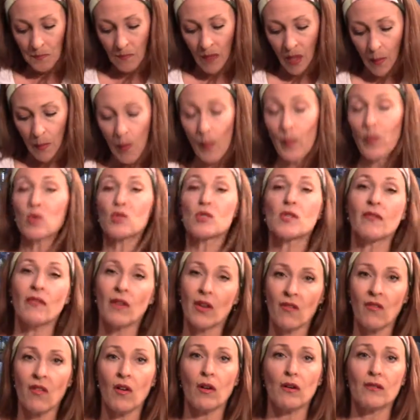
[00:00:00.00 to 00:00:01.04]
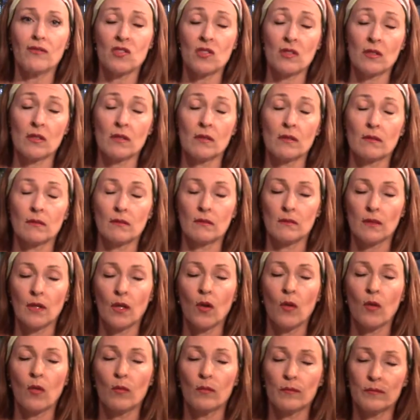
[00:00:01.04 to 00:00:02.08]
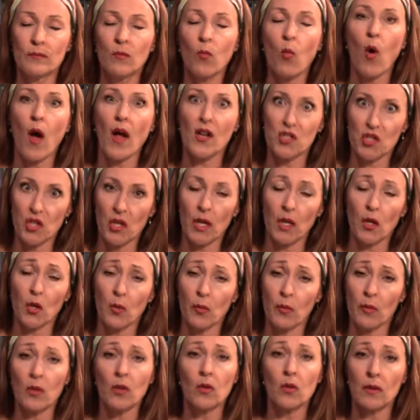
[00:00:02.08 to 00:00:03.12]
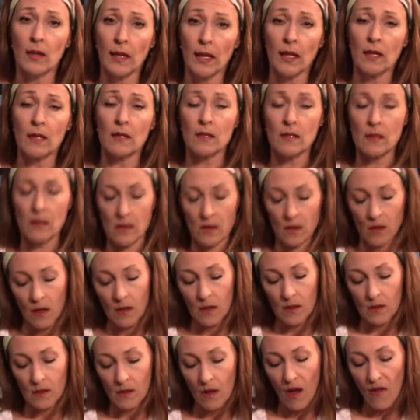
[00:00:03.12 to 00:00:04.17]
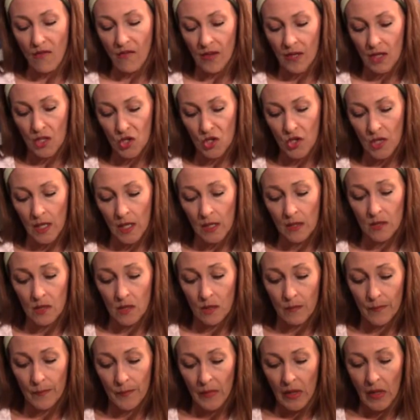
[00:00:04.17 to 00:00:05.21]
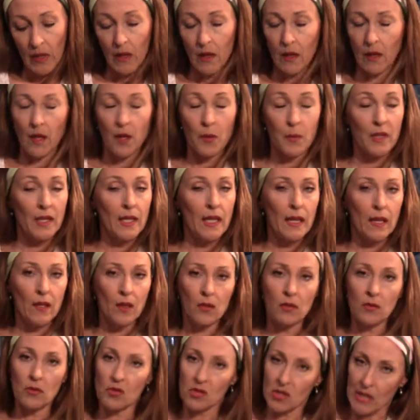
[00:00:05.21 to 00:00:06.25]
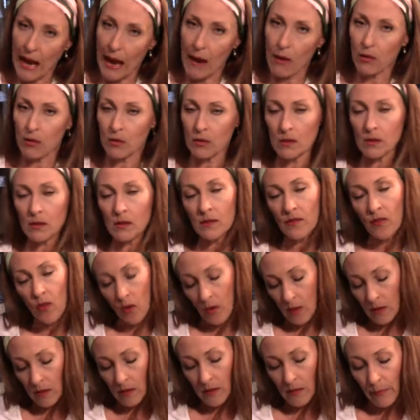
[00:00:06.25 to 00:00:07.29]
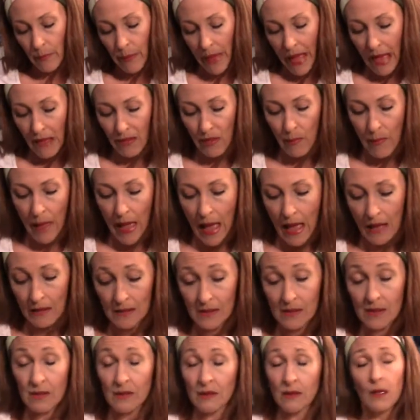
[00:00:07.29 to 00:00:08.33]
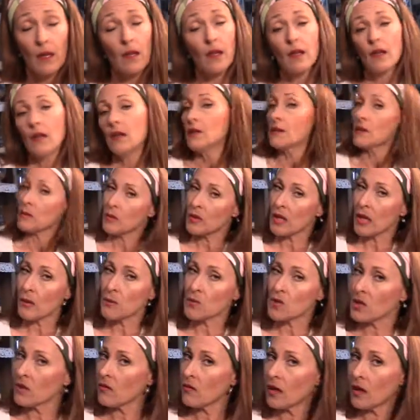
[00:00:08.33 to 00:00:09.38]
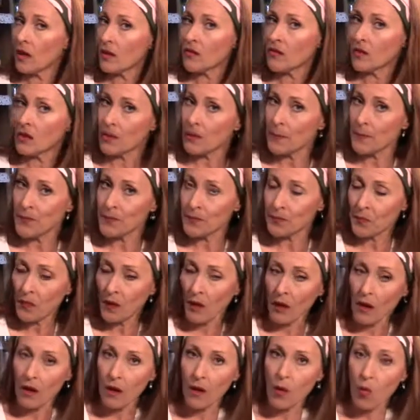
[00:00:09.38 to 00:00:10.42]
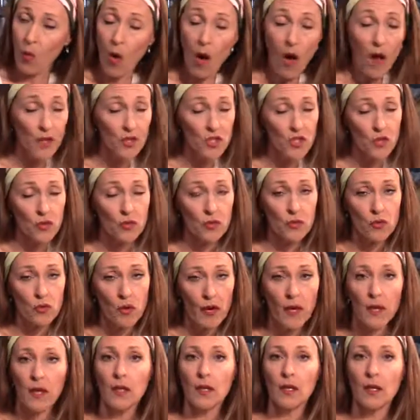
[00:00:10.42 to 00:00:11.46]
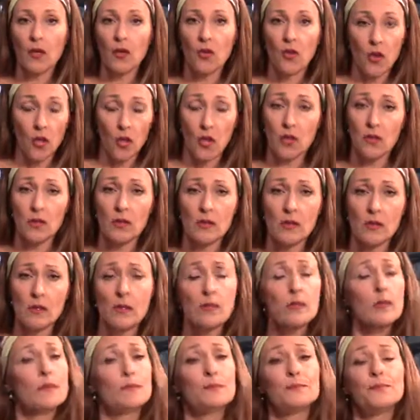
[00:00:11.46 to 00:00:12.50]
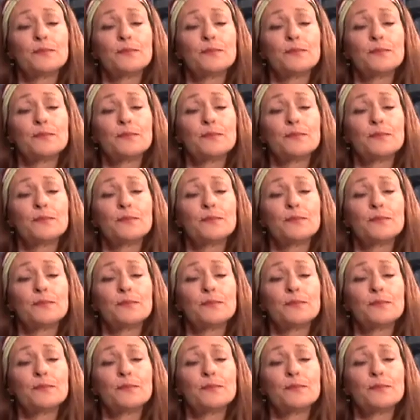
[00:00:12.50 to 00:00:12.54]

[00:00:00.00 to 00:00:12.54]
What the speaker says: But most of it involves just washing your linens as often as you need to. And that includes towels, of course, and bath mats, and sometimes you even have to wash or dry clean your curtains,